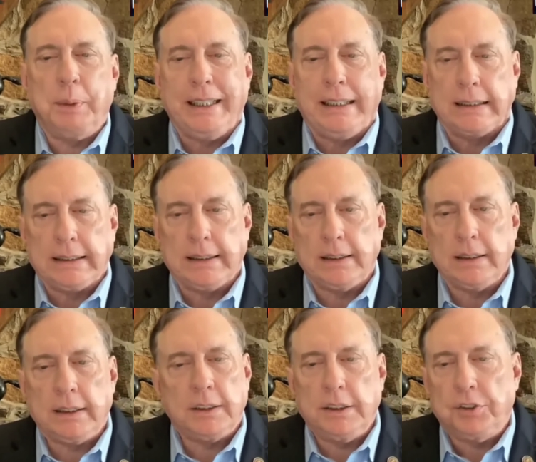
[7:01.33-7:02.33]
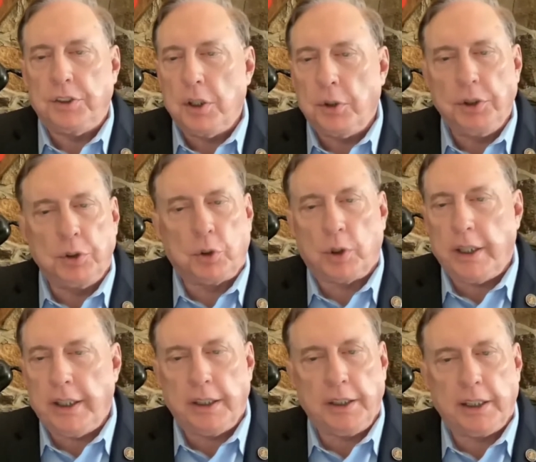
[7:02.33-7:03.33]
begun. There is no
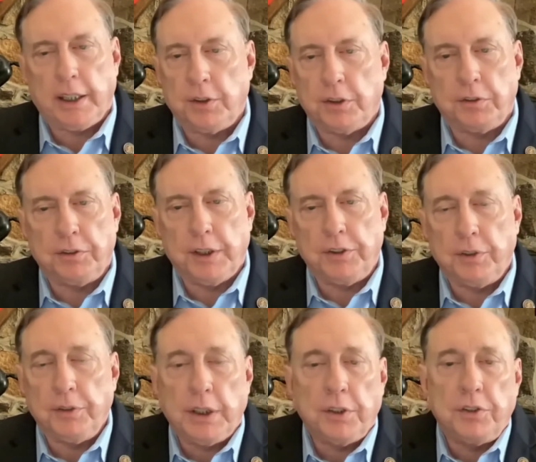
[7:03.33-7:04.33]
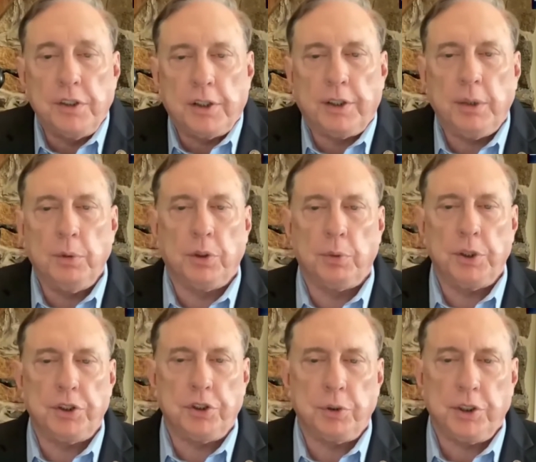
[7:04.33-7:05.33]
Ukrainian counteroffensive. There's nothing with
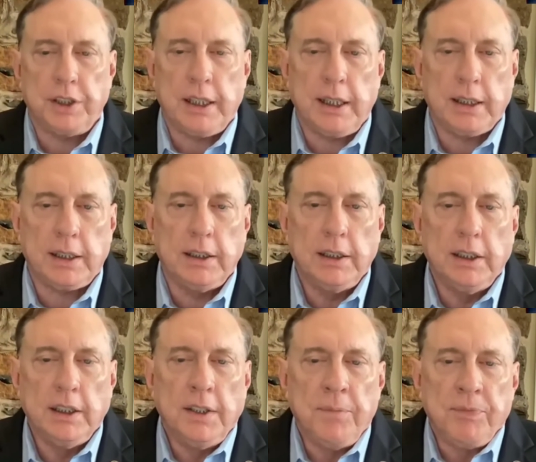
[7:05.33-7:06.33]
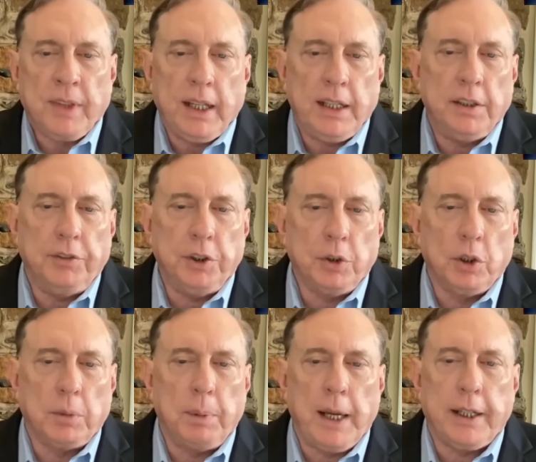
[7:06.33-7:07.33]
which to attack. And if you
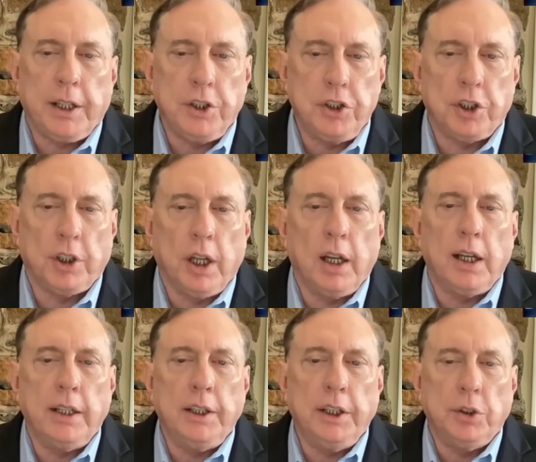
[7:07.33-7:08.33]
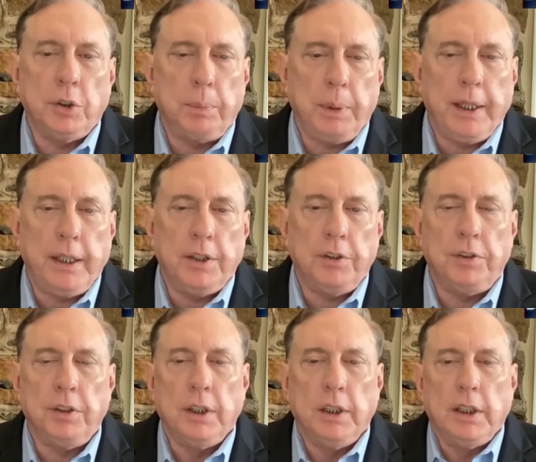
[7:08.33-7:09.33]
look back in July, the
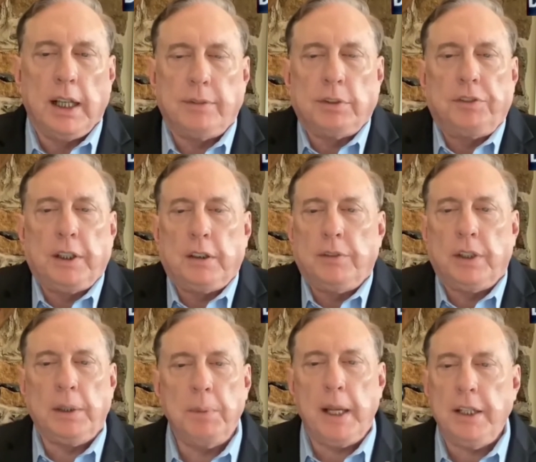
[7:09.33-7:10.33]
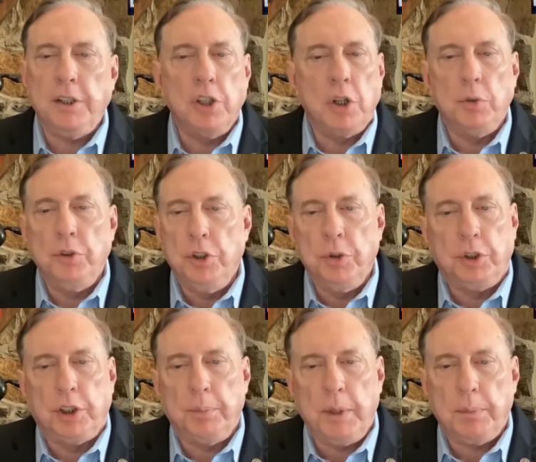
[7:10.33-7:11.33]
Europeans have effectively made no
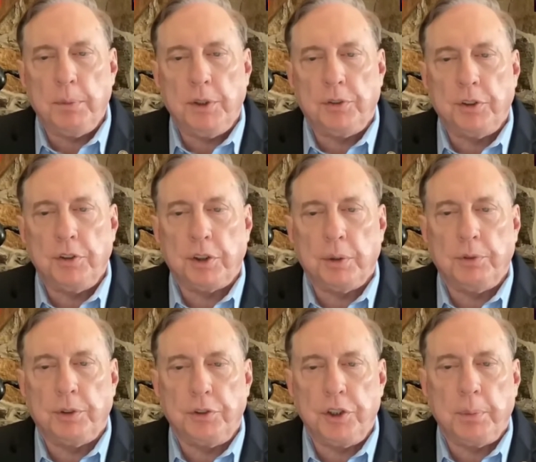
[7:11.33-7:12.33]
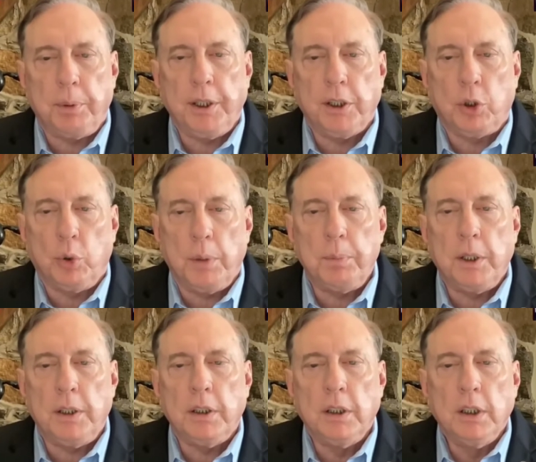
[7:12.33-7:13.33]
new commitments in terms of shipping
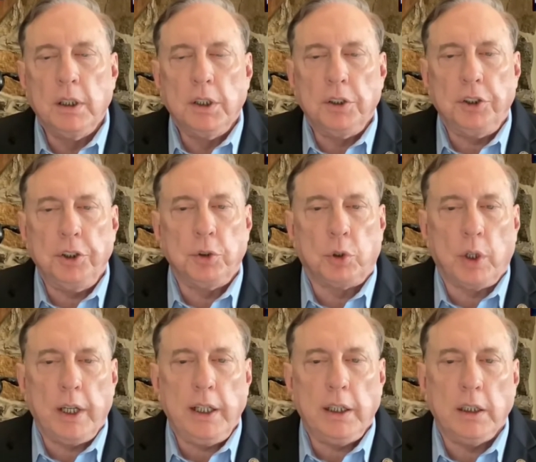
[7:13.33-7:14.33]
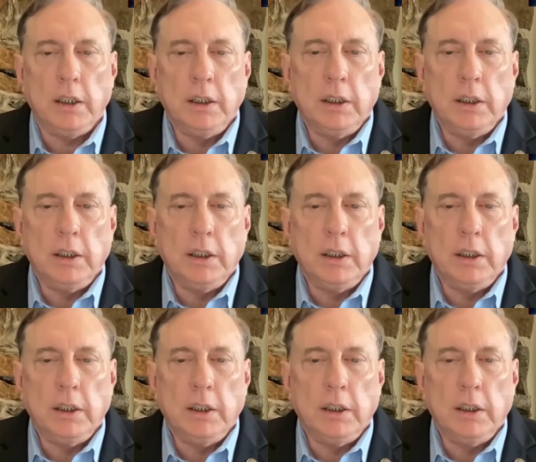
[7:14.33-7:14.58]
equipment to Ukraine.